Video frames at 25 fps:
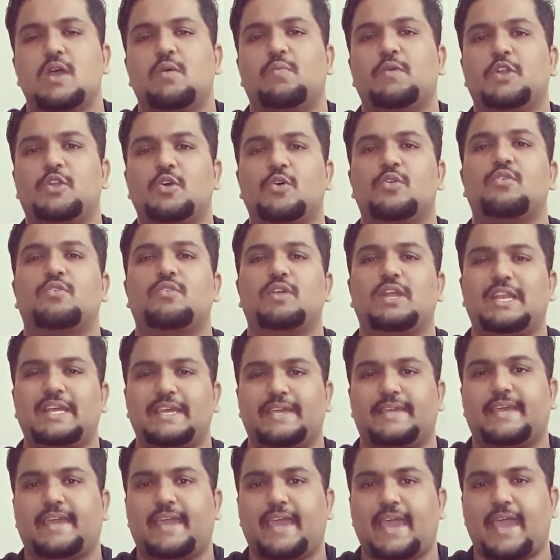We don't really
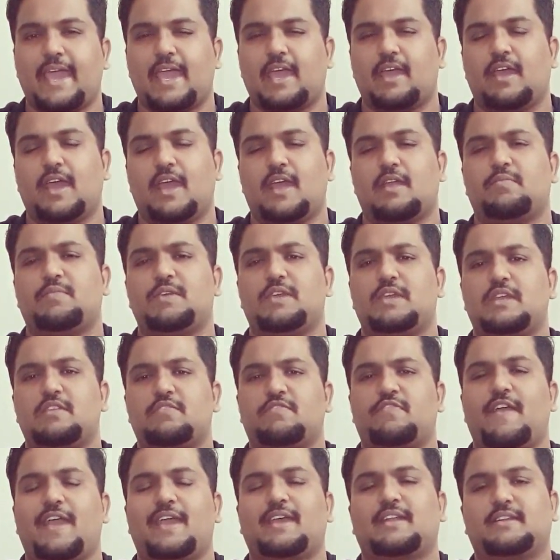care, and we in
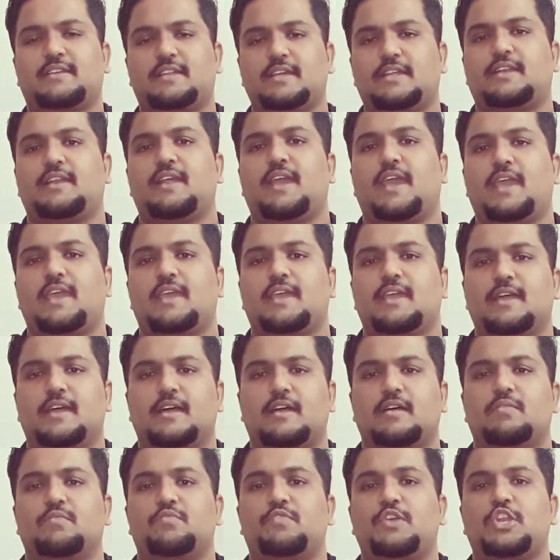fact did
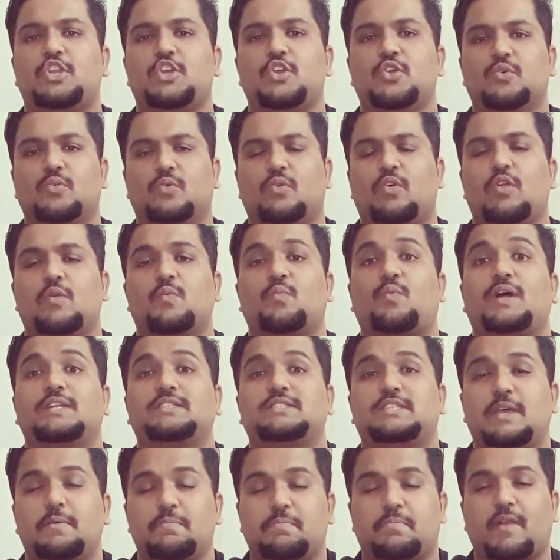a video on
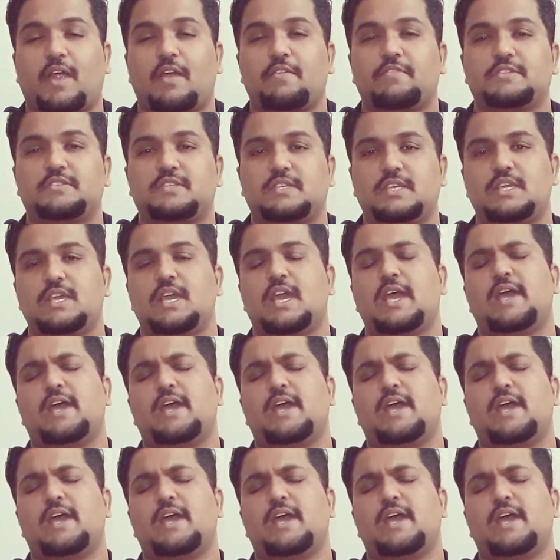WhatsApp privacy,